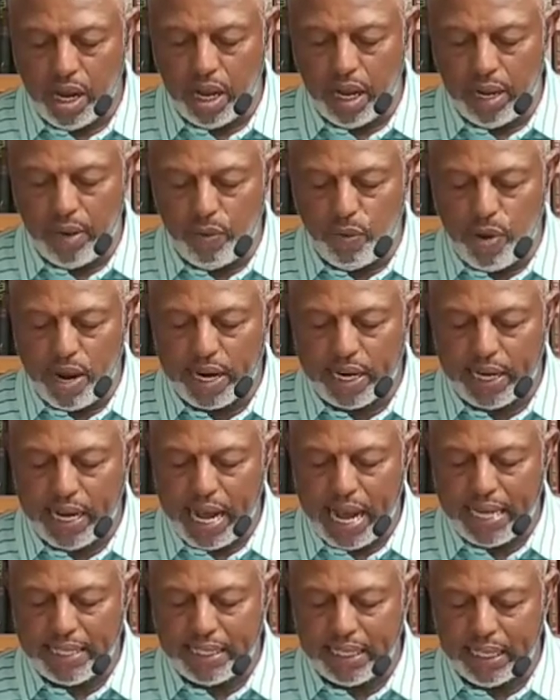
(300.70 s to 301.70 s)
and
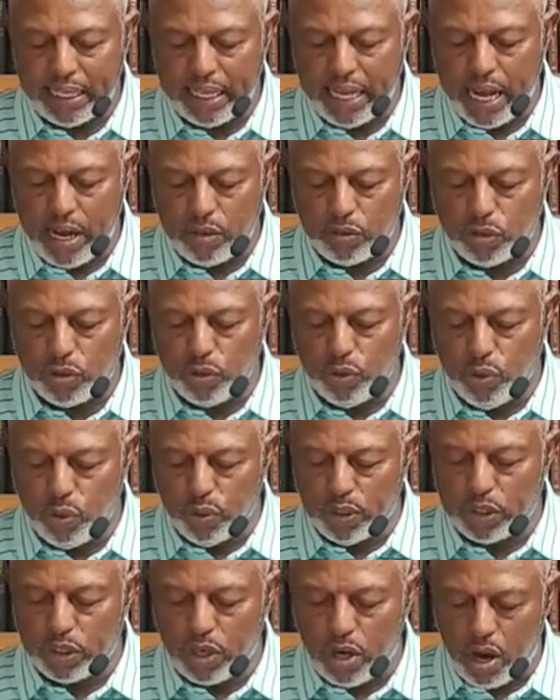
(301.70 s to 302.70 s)
recognizing council who
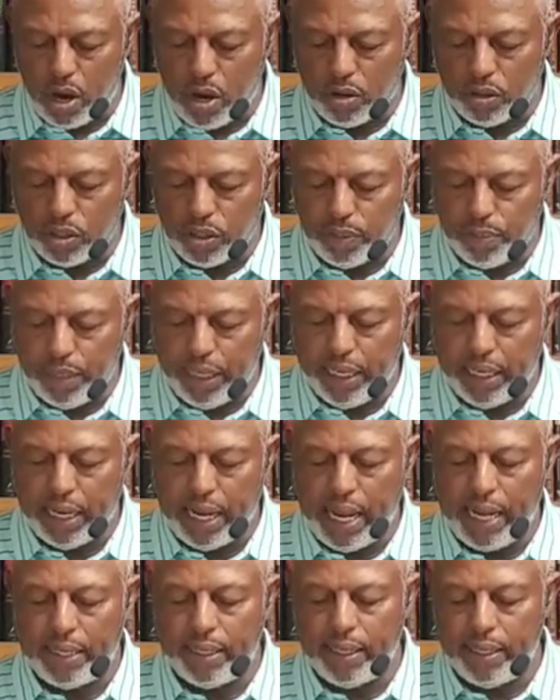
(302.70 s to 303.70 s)
was called to meet
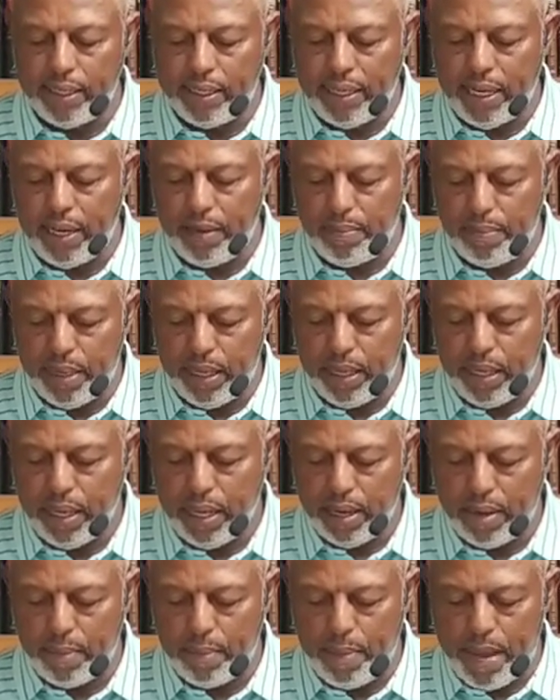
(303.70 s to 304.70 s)
at the Denbigh
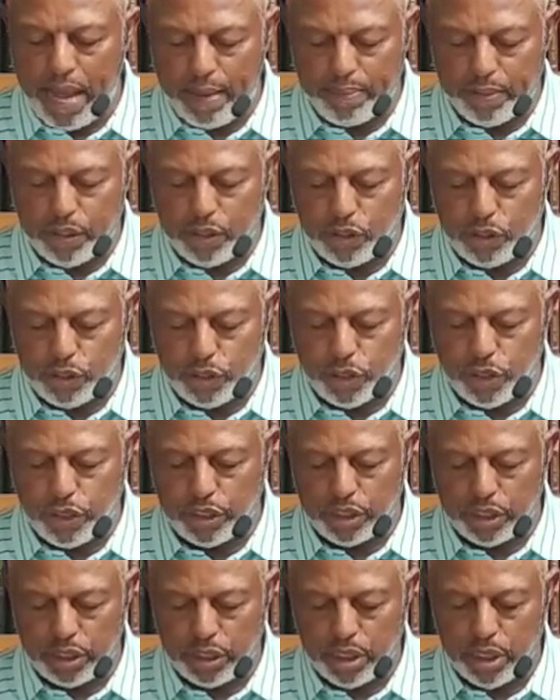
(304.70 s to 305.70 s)
Baptist
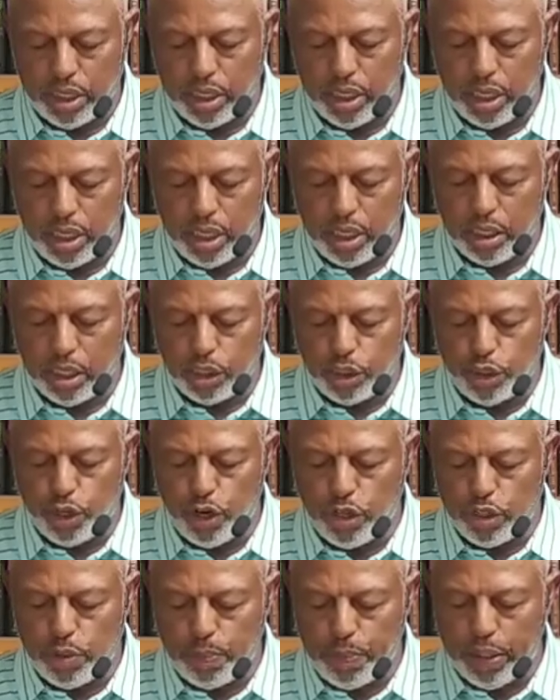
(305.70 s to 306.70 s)
Church, the
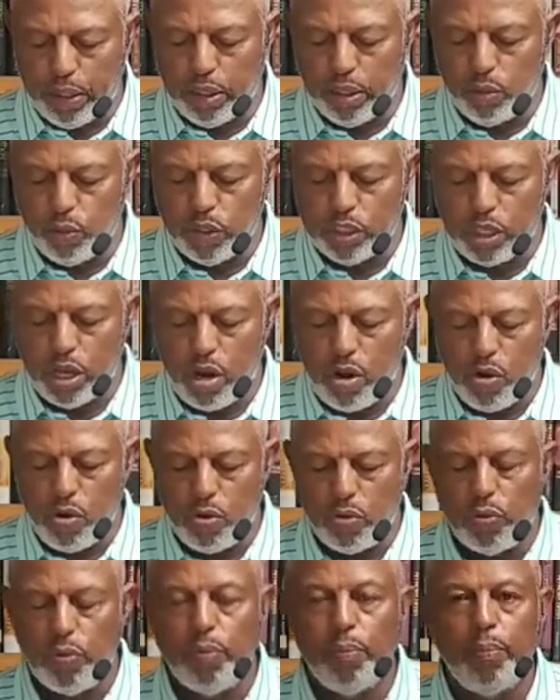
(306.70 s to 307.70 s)
church building was
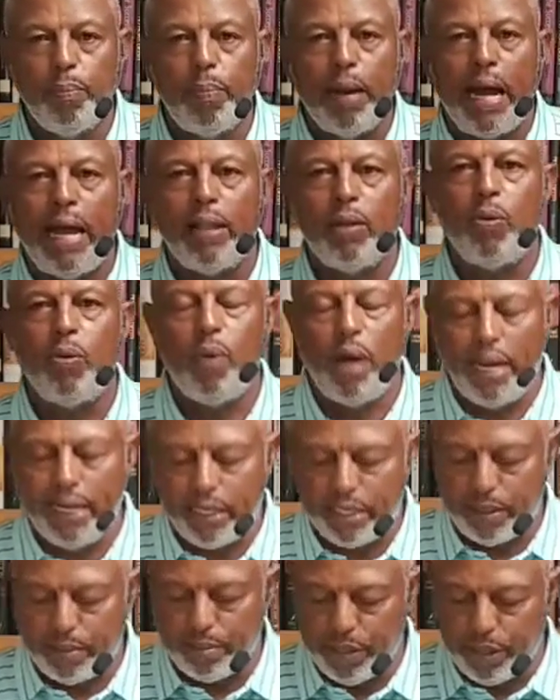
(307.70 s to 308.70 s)
owned by the
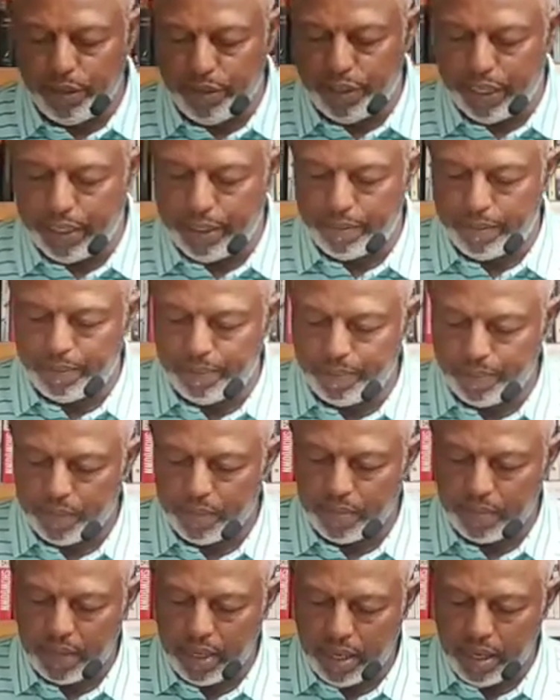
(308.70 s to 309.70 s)
white community,
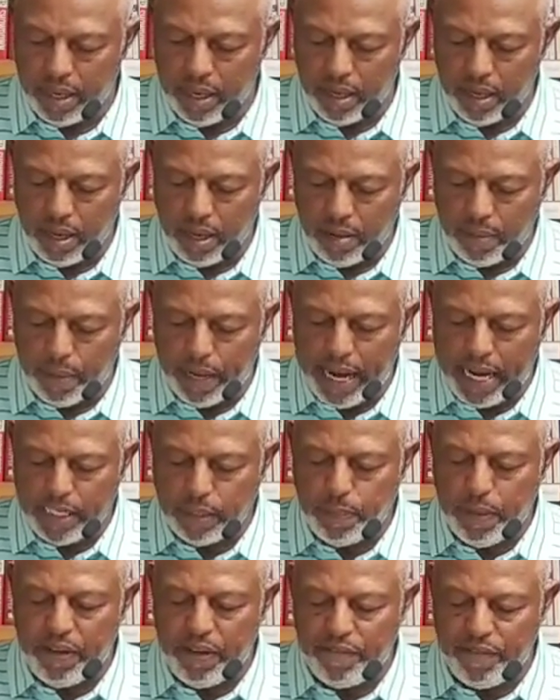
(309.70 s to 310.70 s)
but has
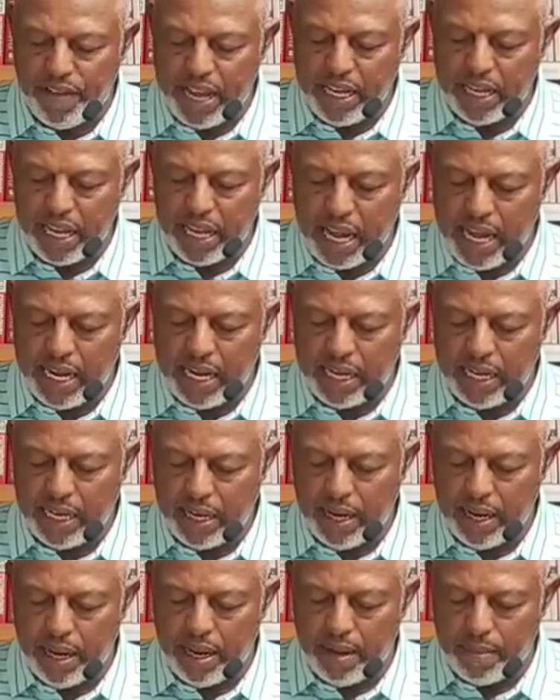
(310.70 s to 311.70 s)
been
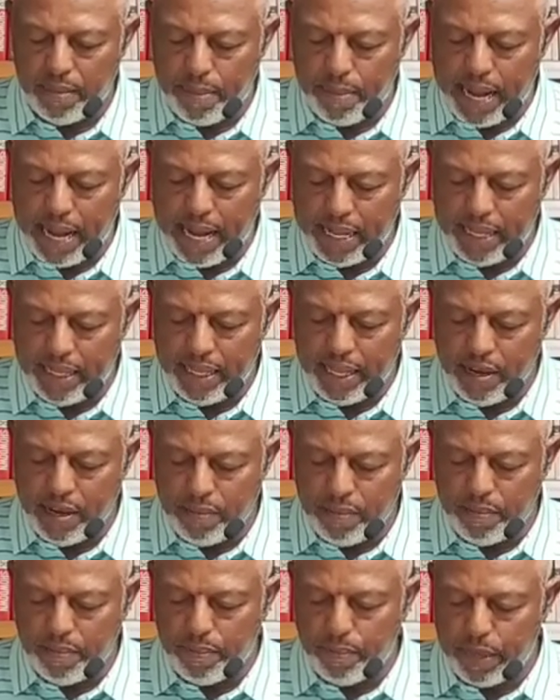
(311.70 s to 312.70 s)
vacated by
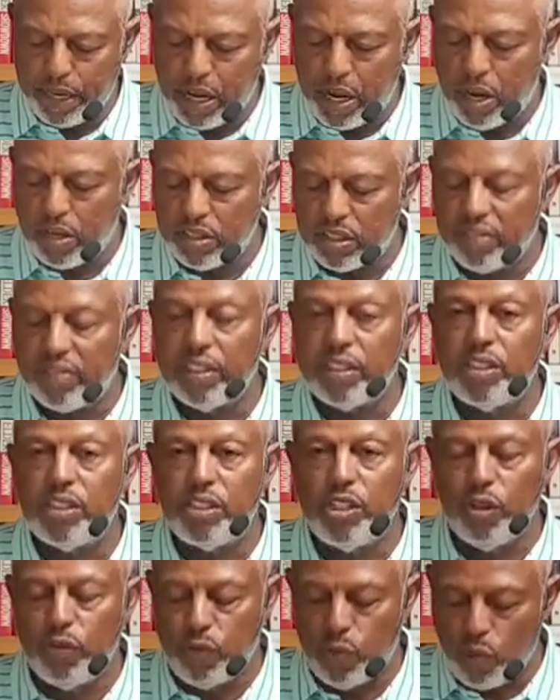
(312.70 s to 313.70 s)
them because of the
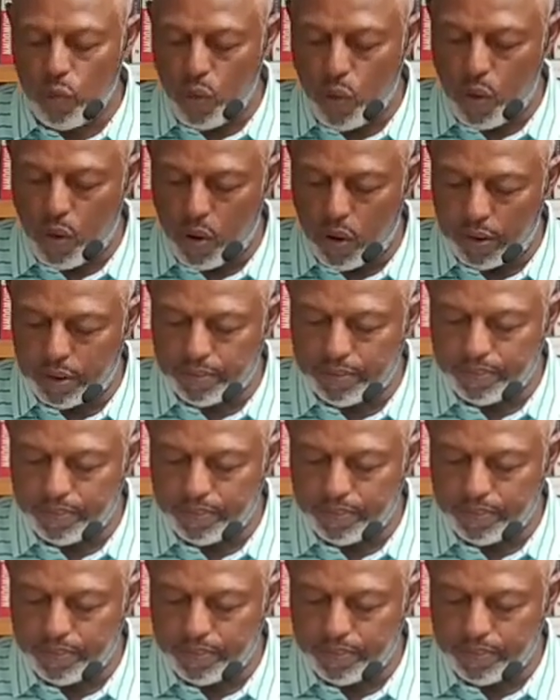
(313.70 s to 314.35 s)
Civil War.